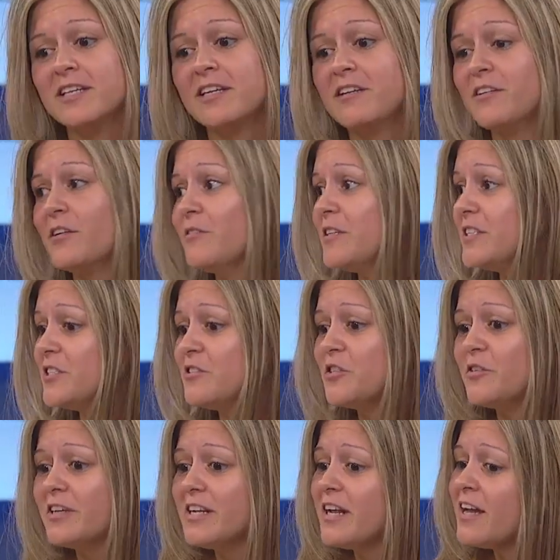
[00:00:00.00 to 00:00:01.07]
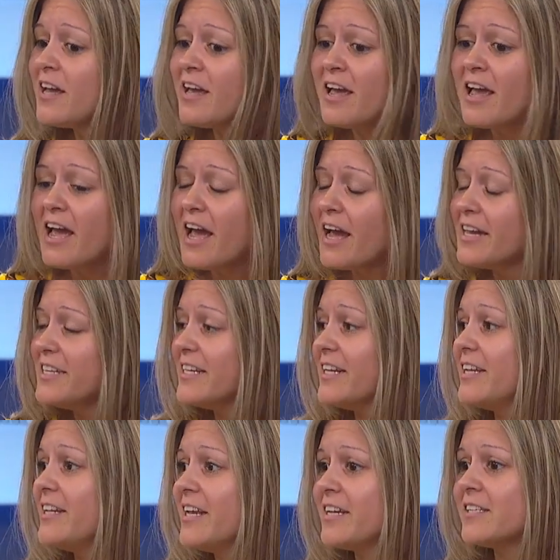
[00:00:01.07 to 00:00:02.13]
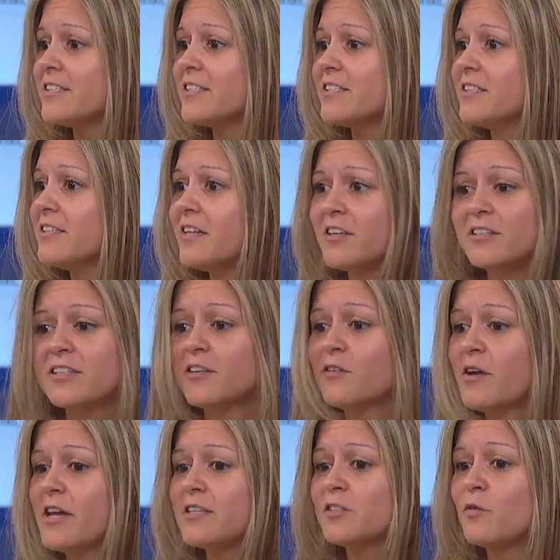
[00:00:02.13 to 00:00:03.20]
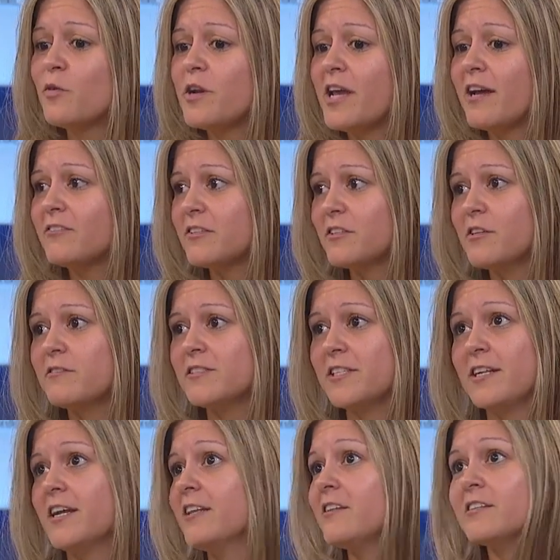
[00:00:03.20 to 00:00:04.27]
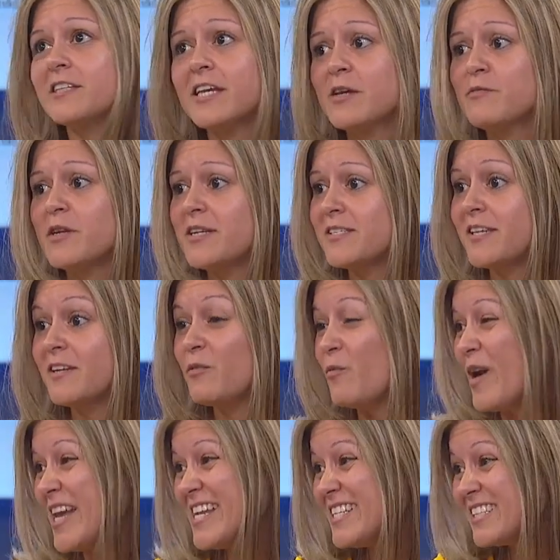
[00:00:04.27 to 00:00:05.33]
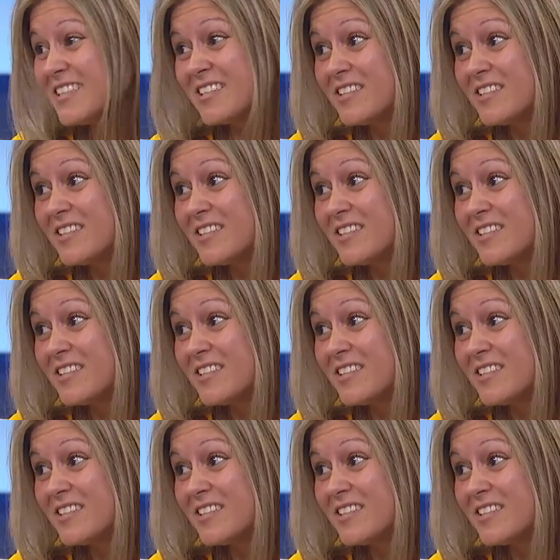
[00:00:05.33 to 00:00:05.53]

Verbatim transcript: said, you know, did you do it? I did it. Yes. He said, okay. So what do you have to lose? And I looked at him and I said, wait.